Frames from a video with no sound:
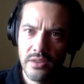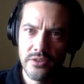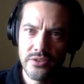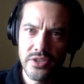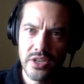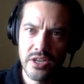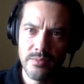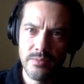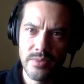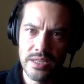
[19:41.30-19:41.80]
there's
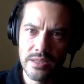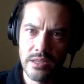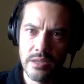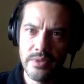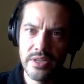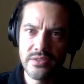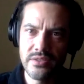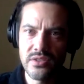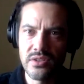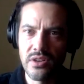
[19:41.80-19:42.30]
going to be
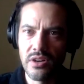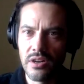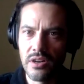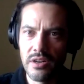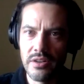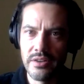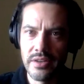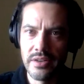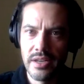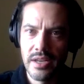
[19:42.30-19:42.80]
limits
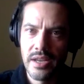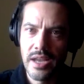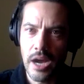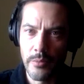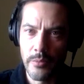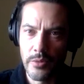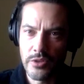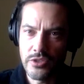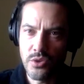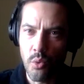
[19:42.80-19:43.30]
on
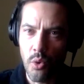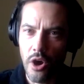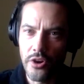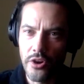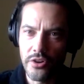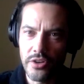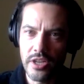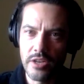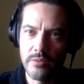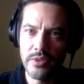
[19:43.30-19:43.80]
how much
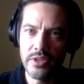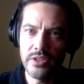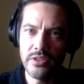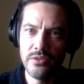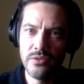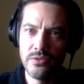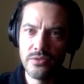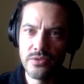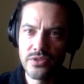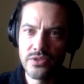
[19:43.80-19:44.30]
water can be
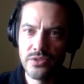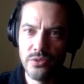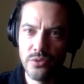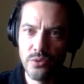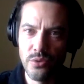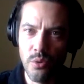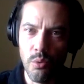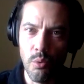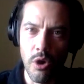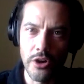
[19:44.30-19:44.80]
used
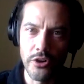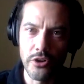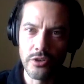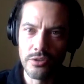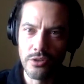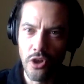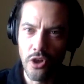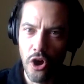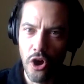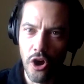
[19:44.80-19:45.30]
to
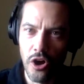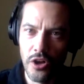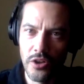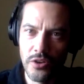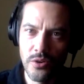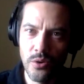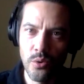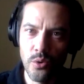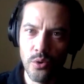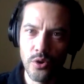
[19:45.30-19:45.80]
water a
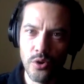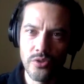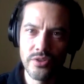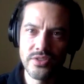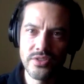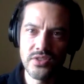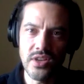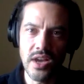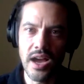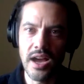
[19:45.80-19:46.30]
lawn or
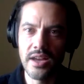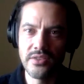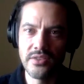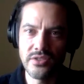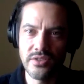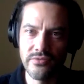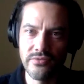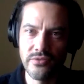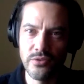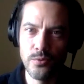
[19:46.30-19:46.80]
the
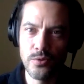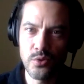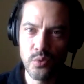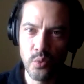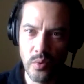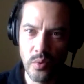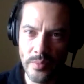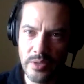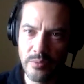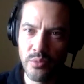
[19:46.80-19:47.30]
size of new
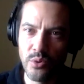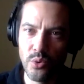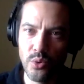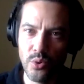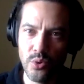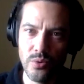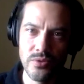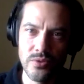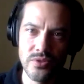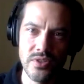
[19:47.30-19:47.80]
swimming
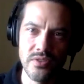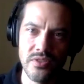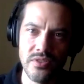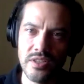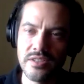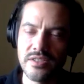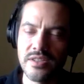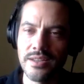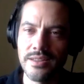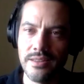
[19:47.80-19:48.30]
pools and
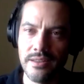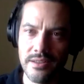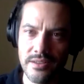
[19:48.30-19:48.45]
things like